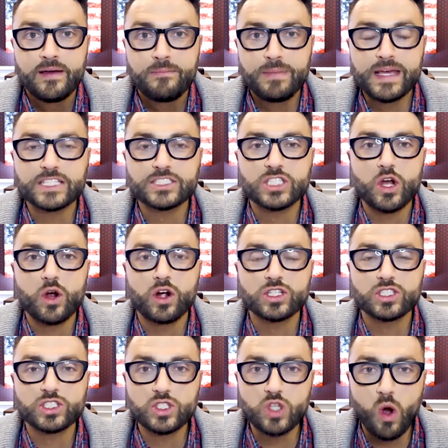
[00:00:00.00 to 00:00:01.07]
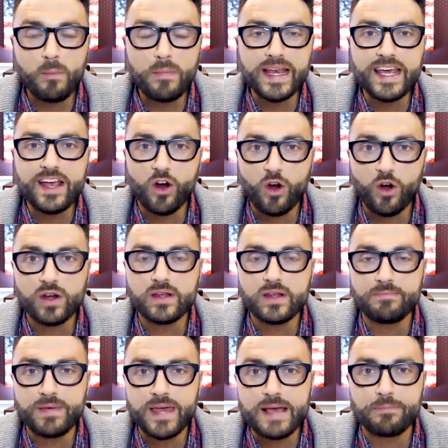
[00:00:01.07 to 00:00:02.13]
Because there are so many hurting
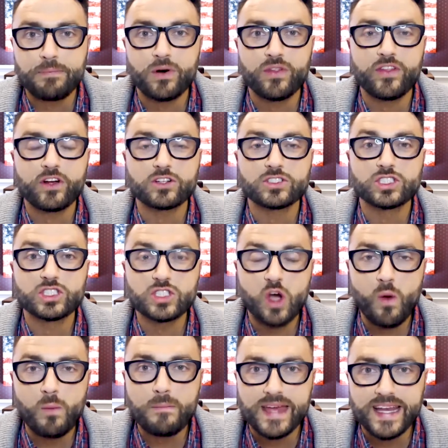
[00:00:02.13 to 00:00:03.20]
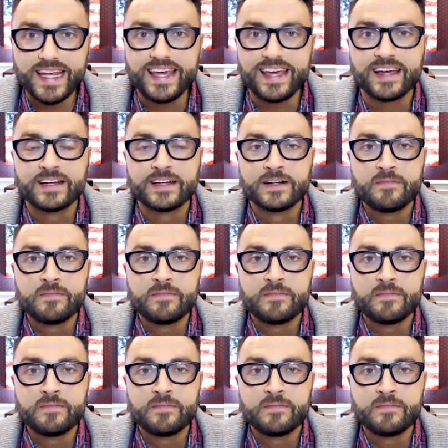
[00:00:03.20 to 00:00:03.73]
people, and there are so many